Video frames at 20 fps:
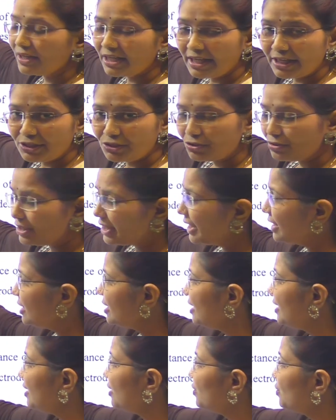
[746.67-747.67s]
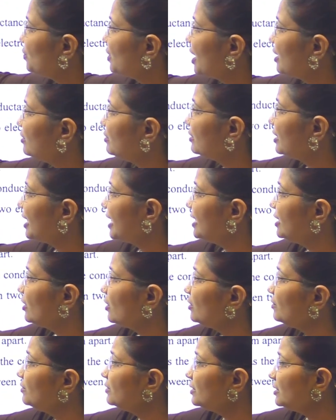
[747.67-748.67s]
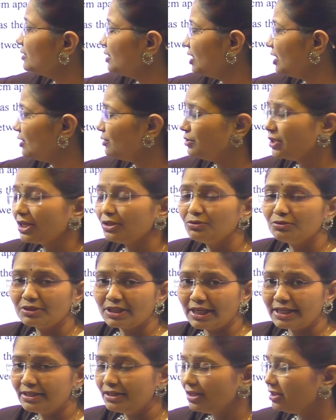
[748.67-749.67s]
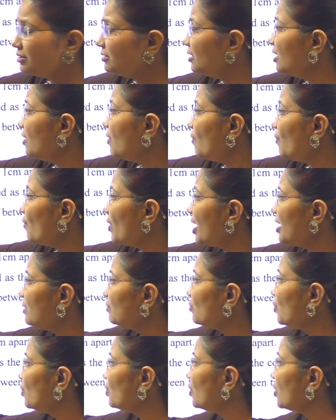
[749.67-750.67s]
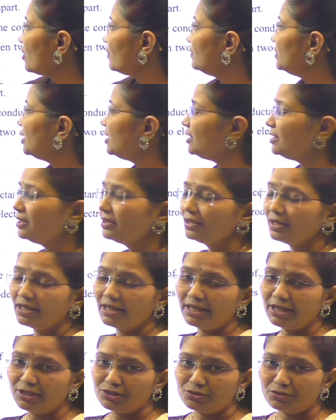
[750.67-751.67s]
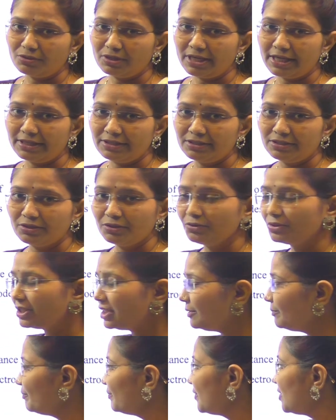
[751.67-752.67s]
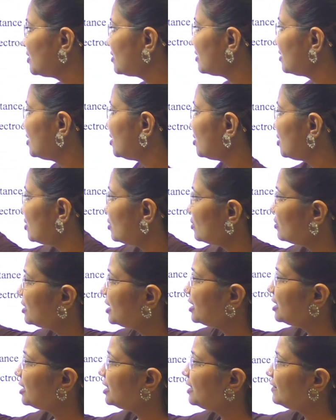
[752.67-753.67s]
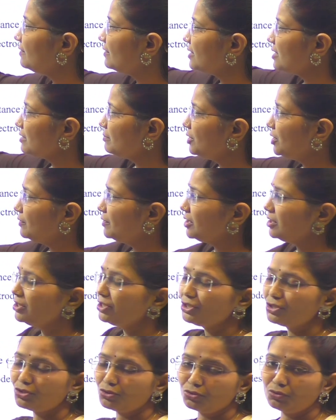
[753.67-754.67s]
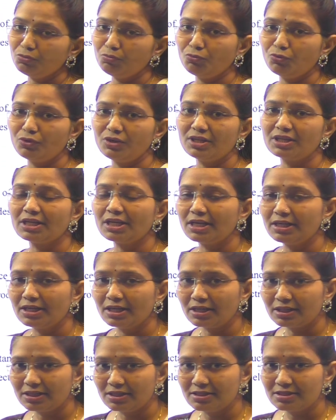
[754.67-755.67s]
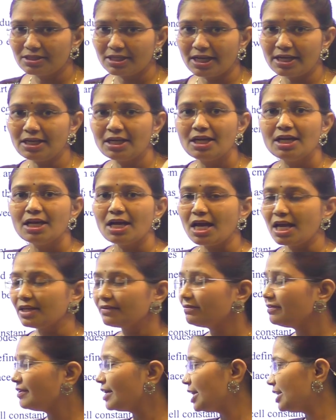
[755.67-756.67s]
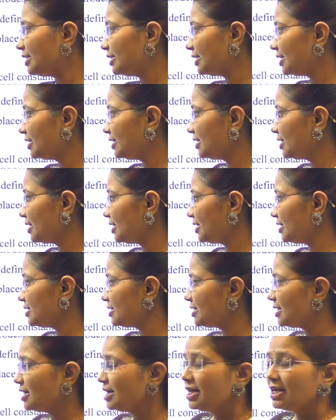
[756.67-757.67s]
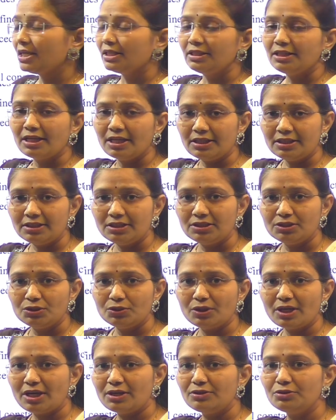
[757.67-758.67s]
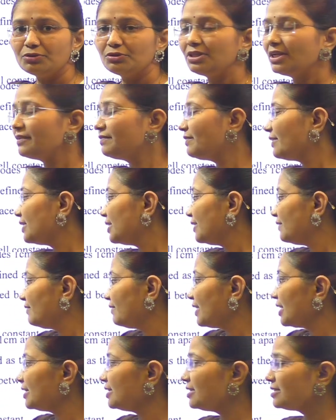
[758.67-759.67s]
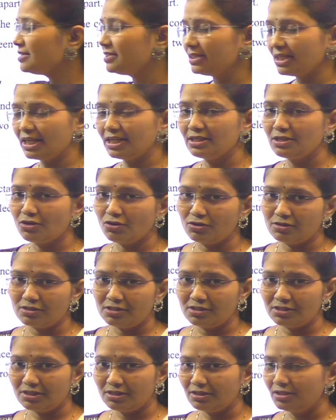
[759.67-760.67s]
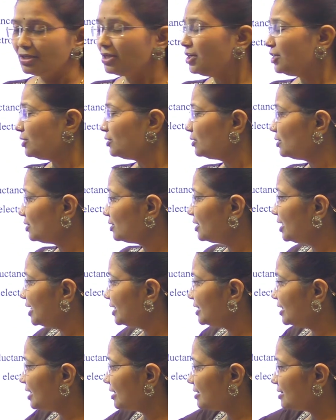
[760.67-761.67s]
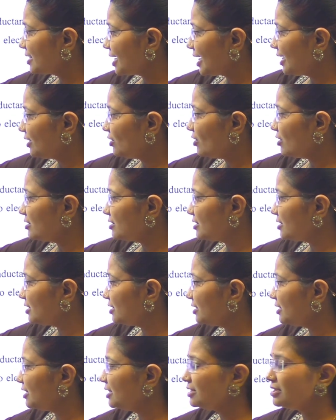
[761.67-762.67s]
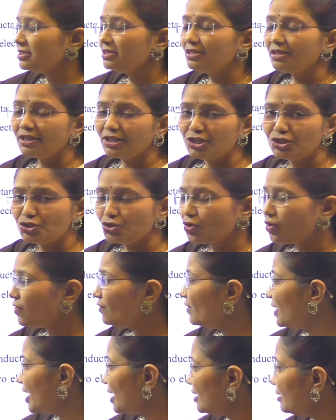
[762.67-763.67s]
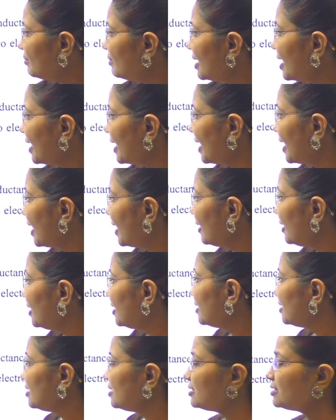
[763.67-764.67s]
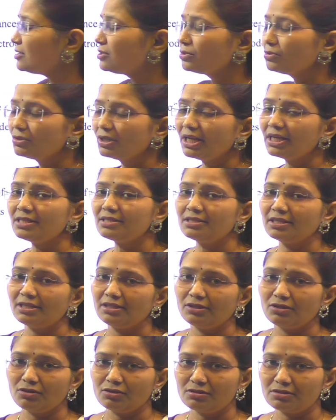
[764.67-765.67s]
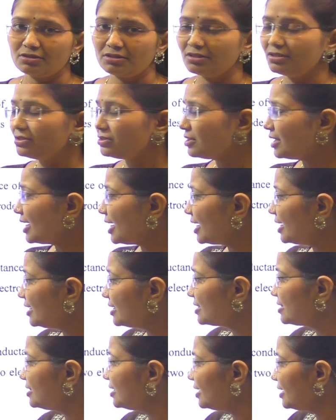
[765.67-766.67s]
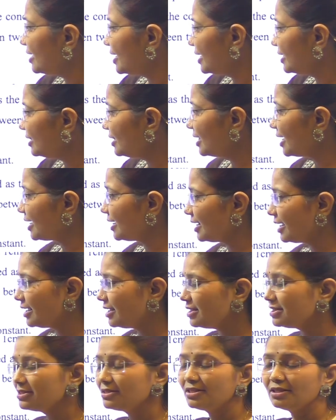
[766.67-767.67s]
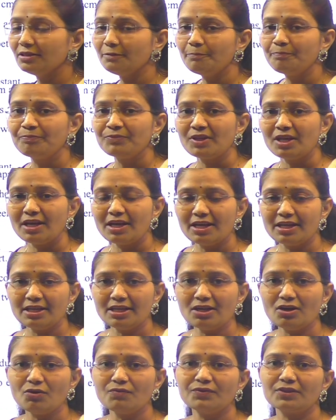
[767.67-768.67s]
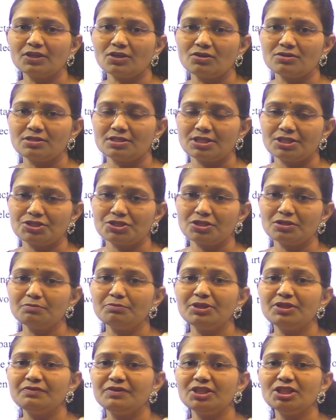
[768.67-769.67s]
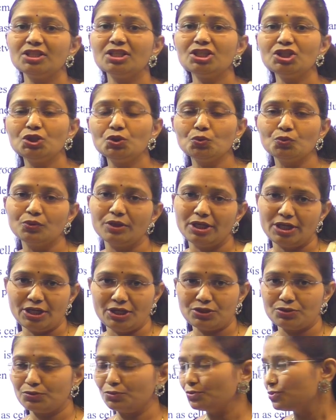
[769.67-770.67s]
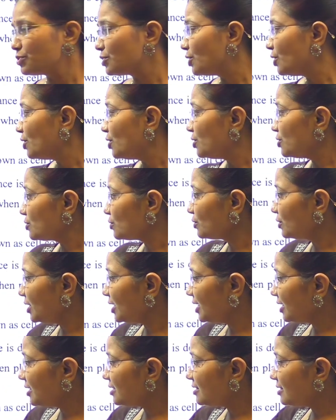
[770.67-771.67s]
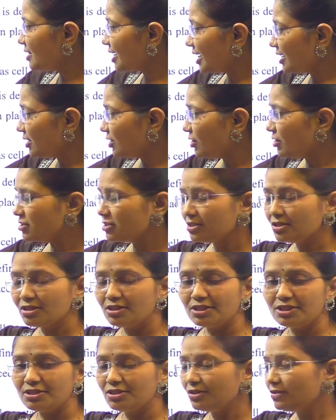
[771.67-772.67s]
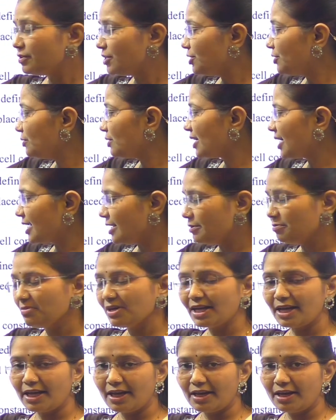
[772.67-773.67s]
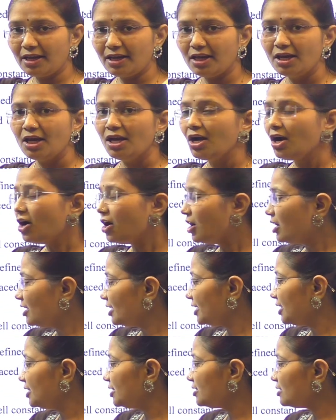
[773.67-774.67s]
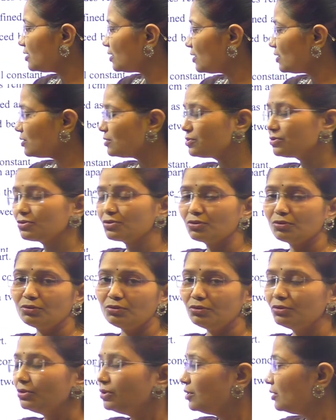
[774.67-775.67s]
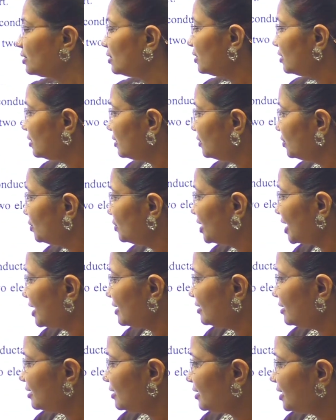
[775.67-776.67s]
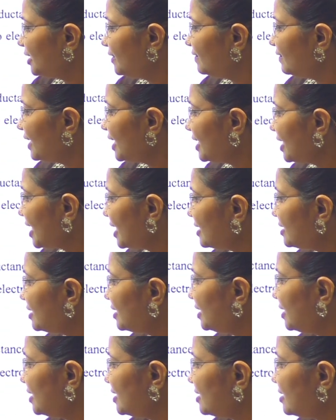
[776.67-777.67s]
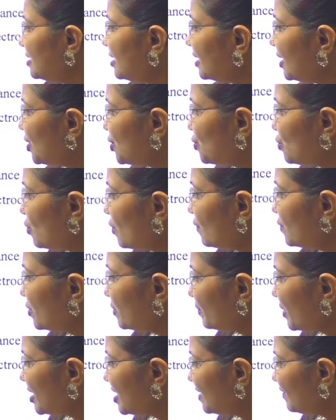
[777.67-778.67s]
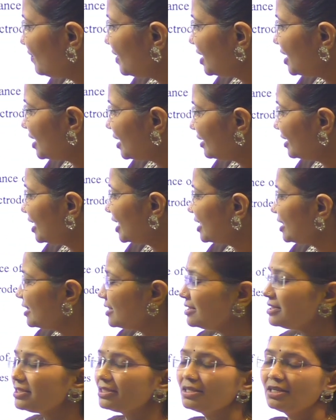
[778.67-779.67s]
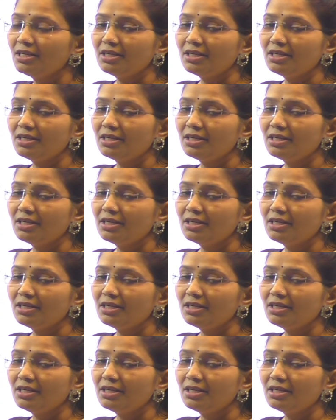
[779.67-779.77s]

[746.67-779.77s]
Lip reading: electrolyte, here you have to write down 1 mole of the electrolyte. Okay, so this is only the difference between these two, molar conductance and equivalent conductance. Then you have to define the cell constant. You know that the cell constant, this is the ratio of L by A, this is known as cell constant. So L is the length and A is the area of cross section between the two electrodes. So here cell constant is equal to L by A, or it is also you can define as, it is the ratio of specific conductance